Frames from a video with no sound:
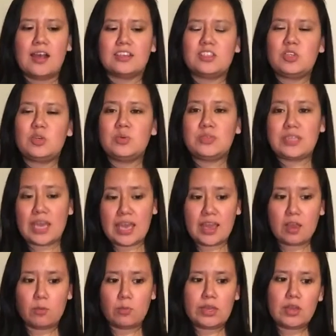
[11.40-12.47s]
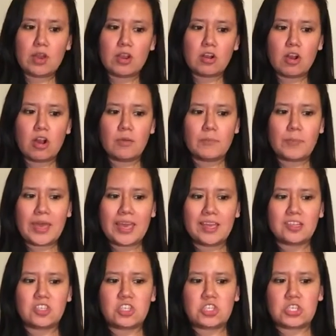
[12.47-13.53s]
Today we are on
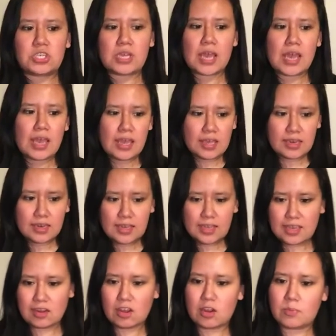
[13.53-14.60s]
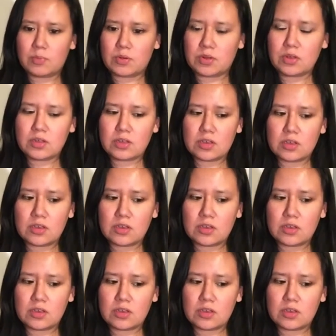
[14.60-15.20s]
page 10 in our book,